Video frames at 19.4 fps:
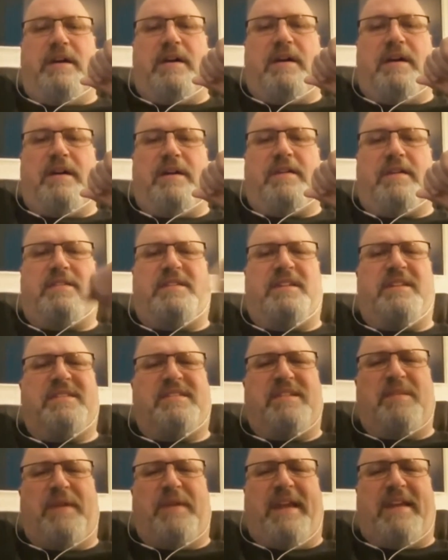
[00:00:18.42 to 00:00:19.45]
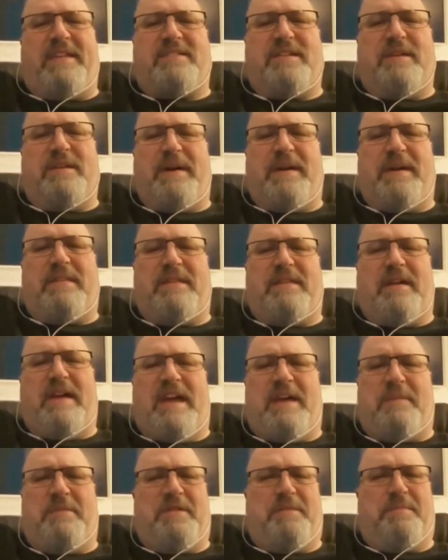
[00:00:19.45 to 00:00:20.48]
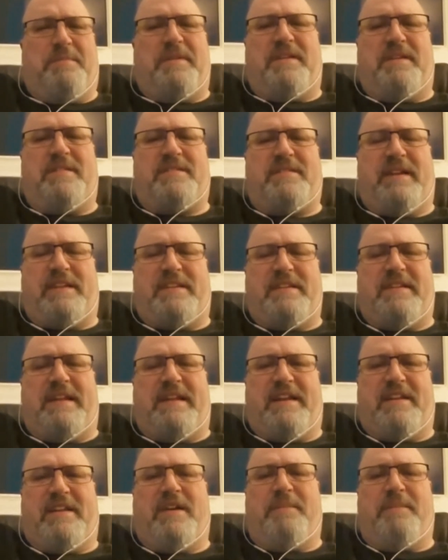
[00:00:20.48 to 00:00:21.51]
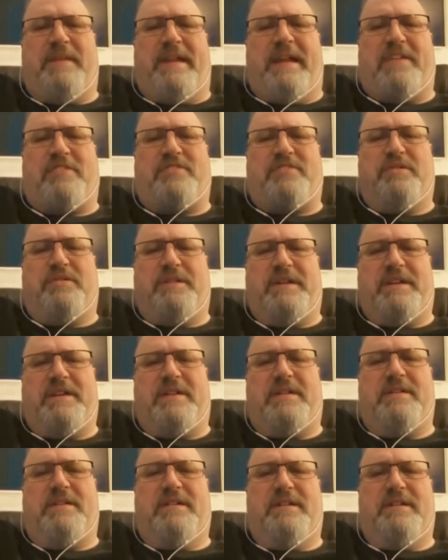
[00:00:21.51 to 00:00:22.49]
'Cause did someone ask about the M and Beast? Like, did that come naturally?